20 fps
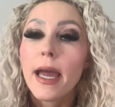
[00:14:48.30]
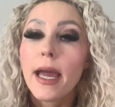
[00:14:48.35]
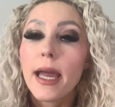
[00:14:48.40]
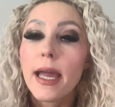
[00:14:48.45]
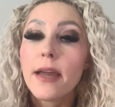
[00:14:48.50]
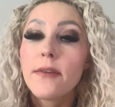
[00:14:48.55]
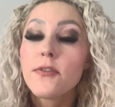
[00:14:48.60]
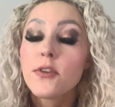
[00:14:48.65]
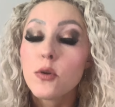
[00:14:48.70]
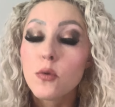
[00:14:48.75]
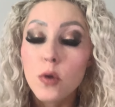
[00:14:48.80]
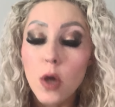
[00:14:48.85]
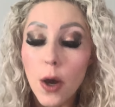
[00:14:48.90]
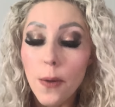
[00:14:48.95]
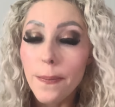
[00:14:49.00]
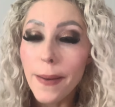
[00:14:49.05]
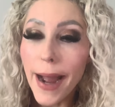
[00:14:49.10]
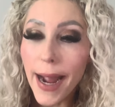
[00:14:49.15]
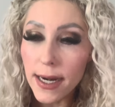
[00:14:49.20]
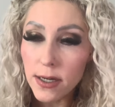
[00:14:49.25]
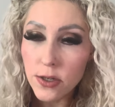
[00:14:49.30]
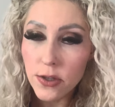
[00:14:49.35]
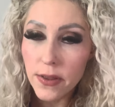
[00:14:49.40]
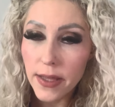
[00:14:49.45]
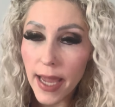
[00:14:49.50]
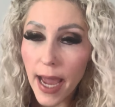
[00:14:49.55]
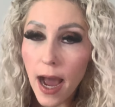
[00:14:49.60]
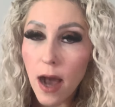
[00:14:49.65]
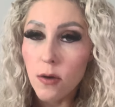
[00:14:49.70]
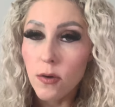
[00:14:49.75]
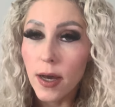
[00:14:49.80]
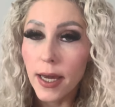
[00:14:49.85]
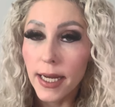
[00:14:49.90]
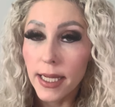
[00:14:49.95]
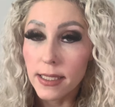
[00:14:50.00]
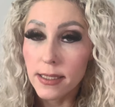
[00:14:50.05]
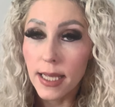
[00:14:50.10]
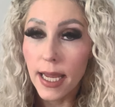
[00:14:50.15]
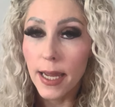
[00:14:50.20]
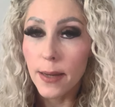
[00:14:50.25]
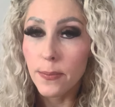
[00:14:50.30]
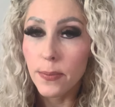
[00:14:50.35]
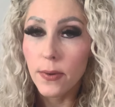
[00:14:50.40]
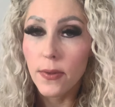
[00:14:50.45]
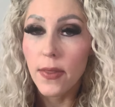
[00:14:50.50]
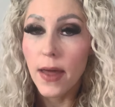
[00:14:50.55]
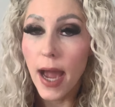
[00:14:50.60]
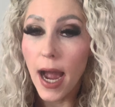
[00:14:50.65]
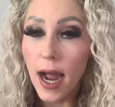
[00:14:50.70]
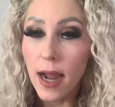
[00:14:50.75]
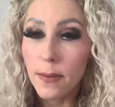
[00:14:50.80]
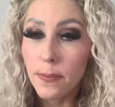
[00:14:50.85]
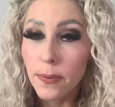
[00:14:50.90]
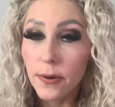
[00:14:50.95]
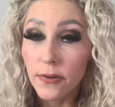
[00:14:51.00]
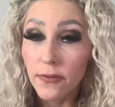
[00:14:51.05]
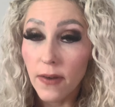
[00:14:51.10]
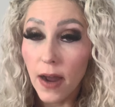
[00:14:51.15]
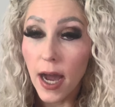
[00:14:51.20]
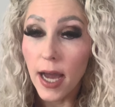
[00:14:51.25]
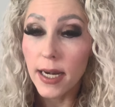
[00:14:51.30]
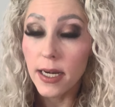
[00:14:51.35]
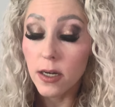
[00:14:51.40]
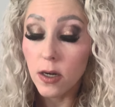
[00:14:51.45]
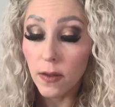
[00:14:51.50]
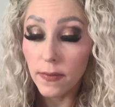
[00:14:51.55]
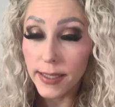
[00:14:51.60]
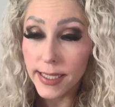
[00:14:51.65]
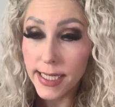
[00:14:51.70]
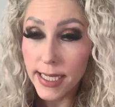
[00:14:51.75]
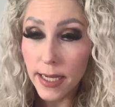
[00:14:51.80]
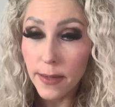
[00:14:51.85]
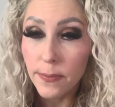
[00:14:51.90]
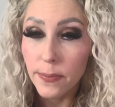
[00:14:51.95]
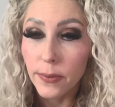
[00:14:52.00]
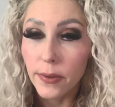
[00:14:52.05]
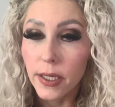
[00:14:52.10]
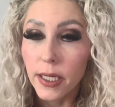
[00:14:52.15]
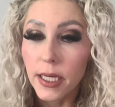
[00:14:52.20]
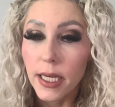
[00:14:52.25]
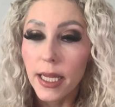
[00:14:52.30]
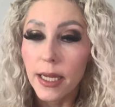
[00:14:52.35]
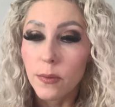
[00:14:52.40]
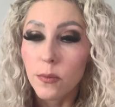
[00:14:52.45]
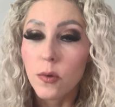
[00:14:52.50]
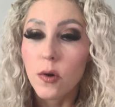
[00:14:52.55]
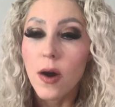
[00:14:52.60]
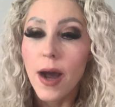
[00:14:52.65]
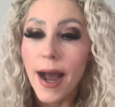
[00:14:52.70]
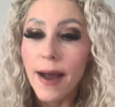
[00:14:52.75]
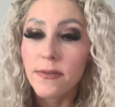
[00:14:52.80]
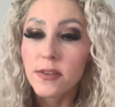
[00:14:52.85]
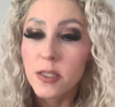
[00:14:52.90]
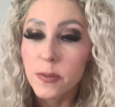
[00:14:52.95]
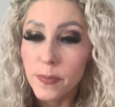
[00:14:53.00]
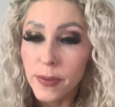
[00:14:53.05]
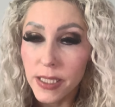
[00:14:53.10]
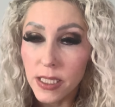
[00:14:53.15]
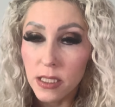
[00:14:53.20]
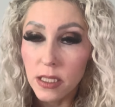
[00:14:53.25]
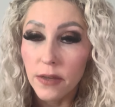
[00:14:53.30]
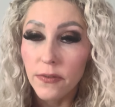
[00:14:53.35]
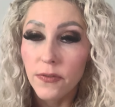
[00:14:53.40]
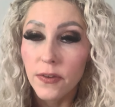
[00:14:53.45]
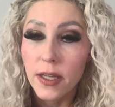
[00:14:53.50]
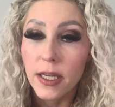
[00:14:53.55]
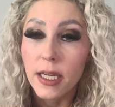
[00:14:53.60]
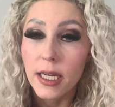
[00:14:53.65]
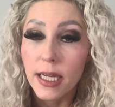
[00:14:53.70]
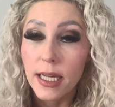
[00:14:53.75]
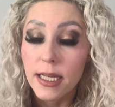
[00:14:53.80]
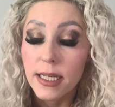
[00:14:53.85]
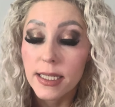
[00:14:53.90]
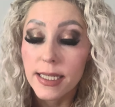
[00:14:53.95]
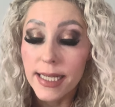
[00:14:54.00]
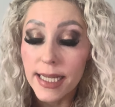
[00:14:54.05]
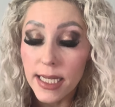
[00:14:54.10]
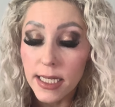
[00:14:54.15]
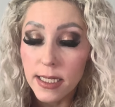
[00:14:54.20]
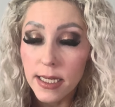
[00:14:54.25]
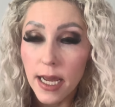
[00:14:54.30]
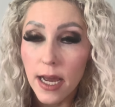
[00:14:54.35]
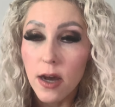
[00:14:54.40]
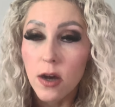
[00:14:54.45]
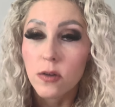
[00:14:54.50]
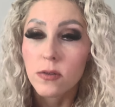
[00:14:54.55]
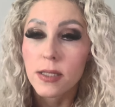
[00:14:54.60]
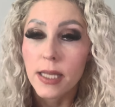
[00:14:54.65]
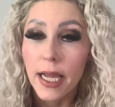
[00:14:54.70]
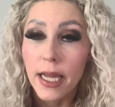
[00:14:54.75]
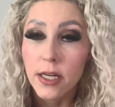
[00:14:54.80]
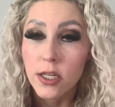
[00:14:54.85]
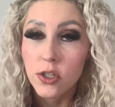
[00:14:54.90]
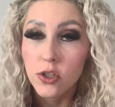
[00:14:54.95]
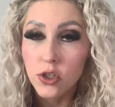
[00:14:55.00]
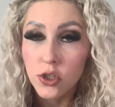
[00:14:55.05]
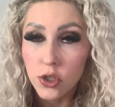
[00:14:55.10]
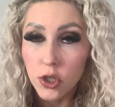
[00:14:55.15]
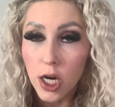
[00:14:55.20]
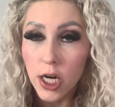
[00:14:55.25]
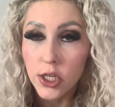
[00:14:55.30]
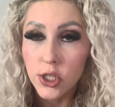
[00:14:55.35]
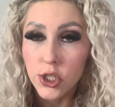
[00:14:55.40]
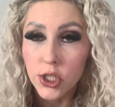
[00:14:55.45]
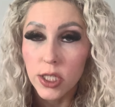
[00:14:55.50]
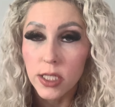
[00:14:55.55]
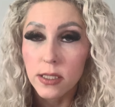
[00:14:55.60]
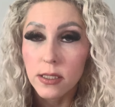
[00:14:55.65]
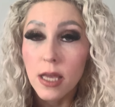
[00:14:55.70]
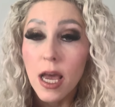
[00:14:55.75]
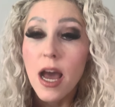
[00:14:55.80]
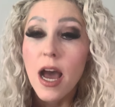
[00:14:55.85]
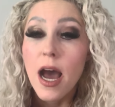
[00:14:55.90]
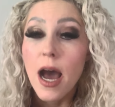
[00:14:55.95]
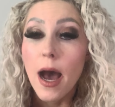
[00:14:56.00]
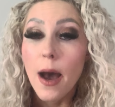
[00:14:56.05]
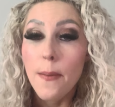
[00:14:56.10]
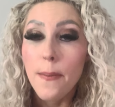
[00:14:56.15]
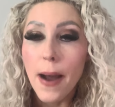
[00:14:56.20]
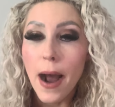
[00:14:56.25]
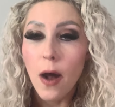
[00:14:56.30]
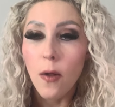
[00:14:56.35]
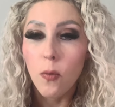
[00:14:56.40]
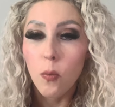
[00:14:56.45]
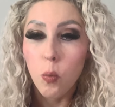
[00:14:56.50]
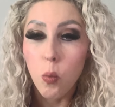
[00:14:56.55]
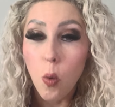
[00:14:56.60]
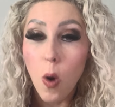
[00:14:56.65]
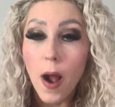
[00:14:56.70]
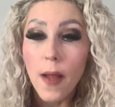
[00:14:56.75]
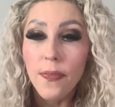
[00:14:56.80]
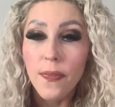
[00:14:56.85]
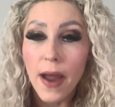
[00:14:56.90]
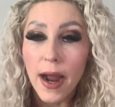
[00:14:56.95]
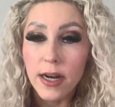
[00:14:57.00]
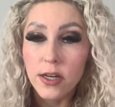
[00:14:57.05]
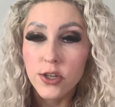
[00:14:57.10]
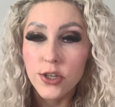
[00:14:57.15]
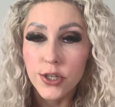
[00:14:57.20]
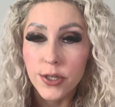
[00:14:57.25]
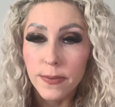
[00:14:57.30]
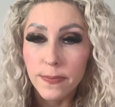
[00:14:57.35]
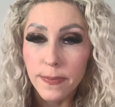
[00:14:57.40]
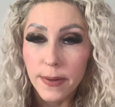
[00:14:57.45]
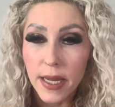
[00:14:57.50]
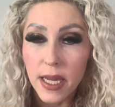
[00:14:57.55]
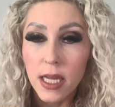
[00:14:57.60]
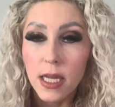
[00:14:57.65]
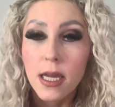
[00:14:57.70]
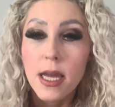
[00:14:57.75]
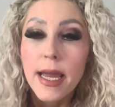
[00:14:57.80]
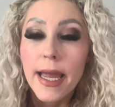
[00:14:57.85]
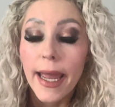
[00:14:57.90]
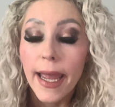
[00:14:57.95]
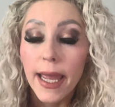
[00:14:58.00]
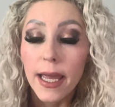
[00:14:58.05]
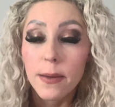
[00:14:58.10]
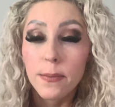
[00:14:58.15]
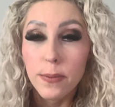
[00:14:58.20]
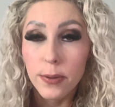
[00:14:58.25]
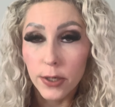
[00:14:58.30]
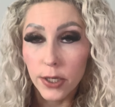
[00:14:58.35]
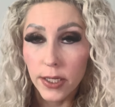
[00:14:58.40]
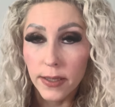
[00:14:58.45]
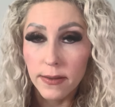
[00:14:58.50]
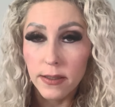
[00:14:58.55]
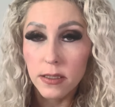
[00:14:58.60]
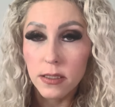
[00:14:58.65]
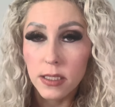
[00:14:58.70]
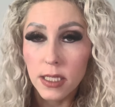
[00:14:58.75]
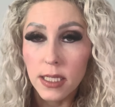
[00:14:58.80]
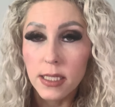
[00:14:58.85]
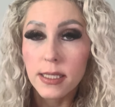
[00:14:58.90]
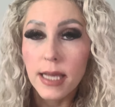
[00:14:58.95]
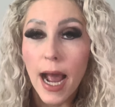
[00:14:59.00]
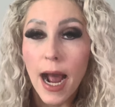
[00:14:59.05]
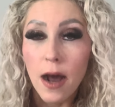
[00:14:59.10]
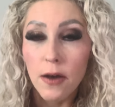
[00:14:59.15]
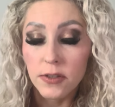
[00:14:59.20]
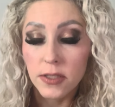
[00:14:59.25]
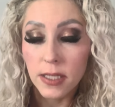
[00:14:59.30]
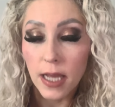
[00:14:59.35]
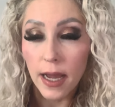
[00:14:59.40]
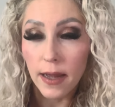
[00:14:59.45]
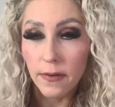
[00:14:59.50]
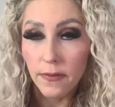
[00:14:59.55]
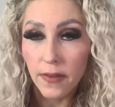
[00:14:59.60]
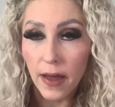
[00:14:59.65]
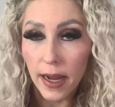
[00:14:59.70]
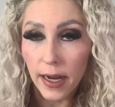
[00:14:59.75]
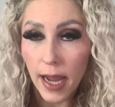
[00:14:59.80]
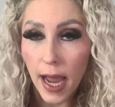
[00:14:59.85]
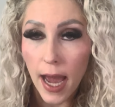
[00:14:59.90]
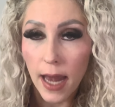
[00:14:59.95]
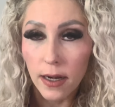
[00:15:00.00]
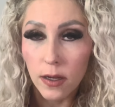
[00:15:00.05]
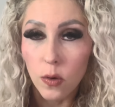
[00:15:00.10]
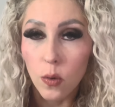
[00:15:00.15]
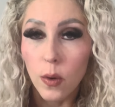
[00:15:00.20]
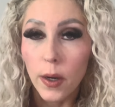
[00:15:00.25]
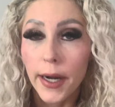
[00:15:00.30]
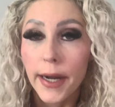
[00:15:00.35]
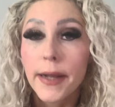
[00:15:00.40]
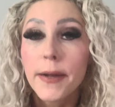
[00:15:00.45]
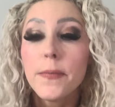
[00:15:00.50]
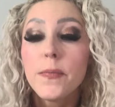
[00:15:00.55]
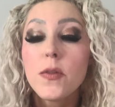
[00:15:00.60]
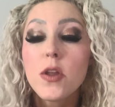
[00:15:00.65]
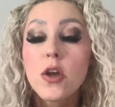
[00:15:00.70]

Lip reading: If you go back to the outline example that I provided on the template, it will have specific details and instructions about what that should be in parentheses outside of that category.